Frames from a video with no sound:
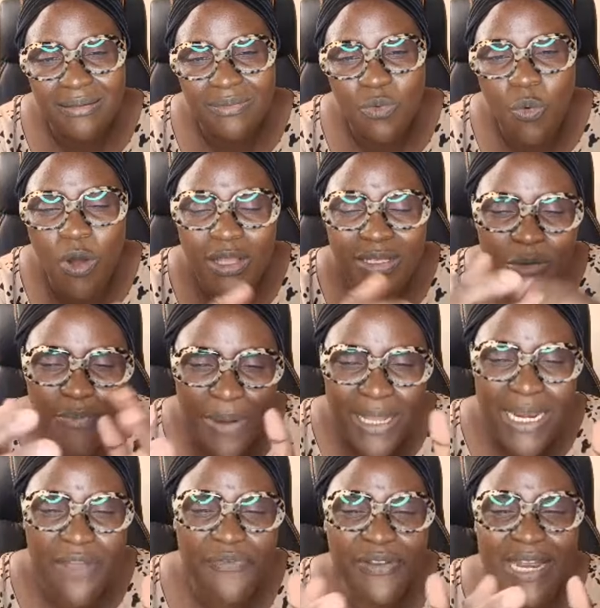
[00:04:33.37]
What the
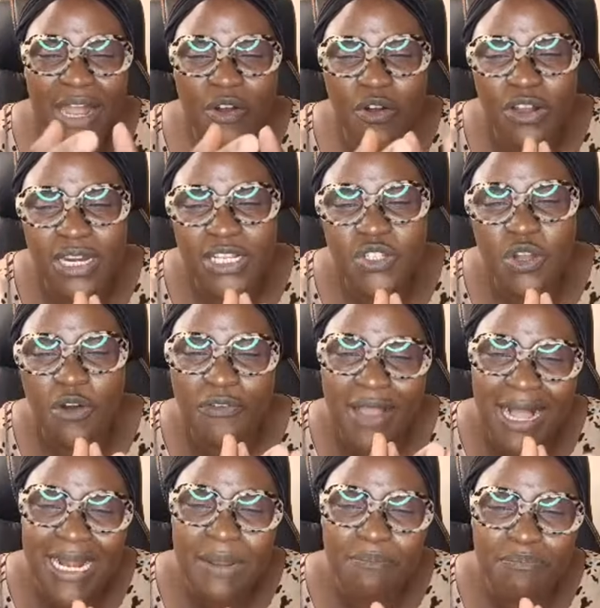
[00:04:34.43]
benefit according to
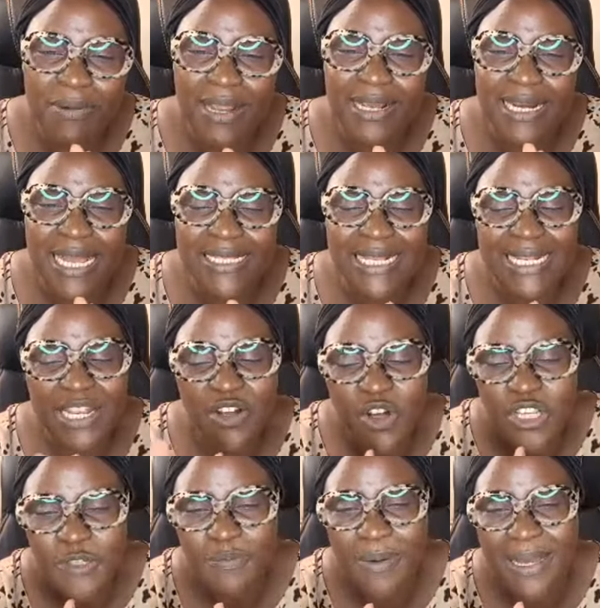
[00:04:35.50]
carrying pregnancy and the
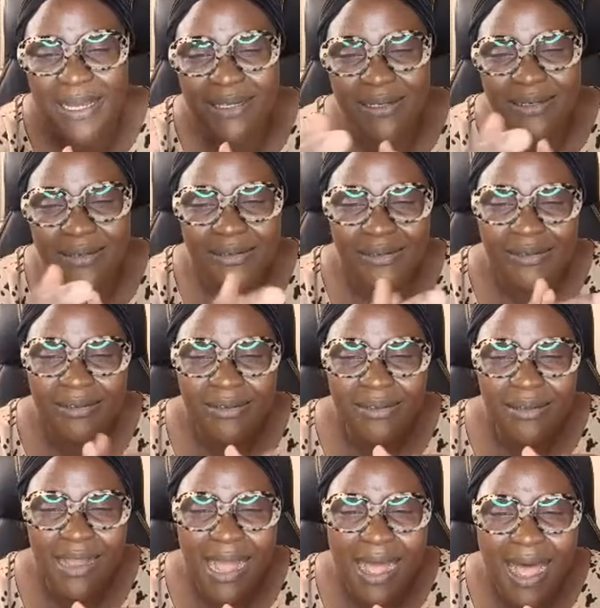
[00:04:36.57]
husband?
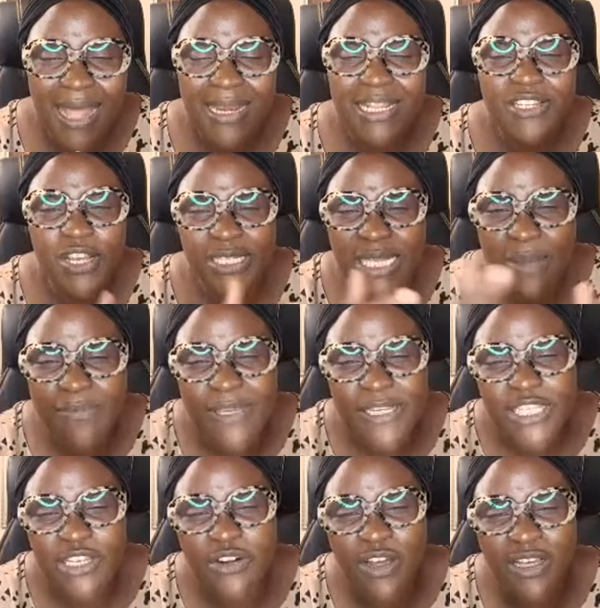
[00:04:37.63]
And it's just a
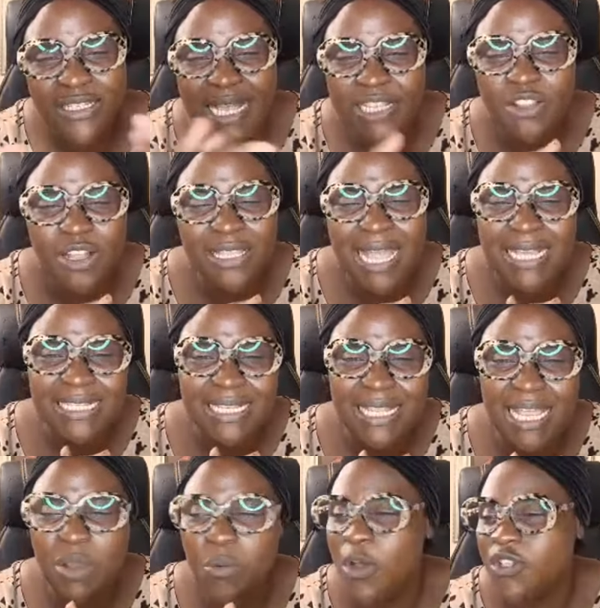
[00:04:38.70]
mysterious death, not
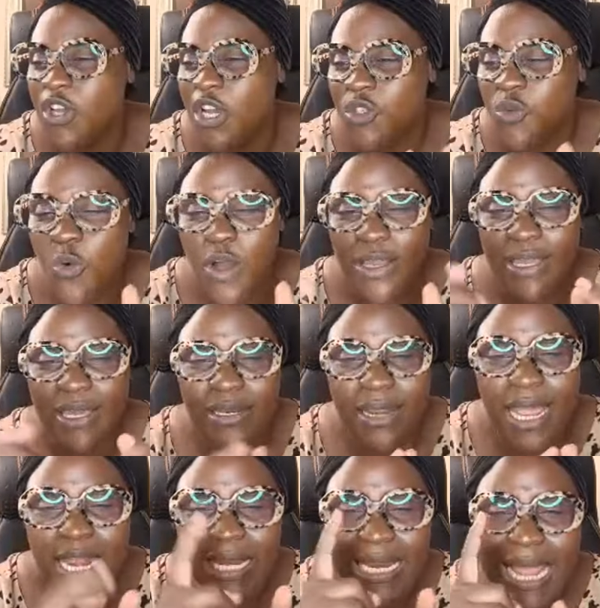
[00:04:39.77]
accident. He was just walking.
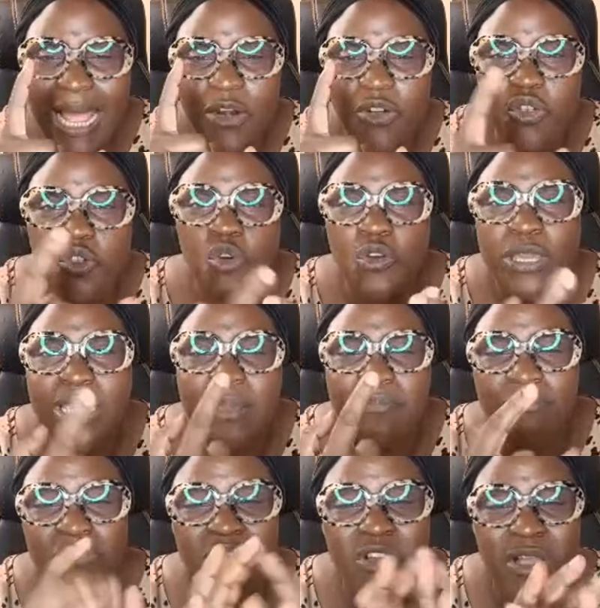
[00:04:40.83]
A nail took
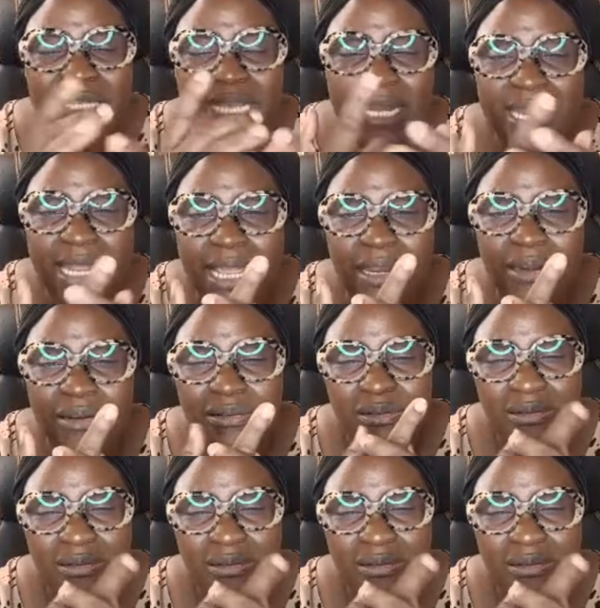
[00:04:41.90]
him. Just a nail.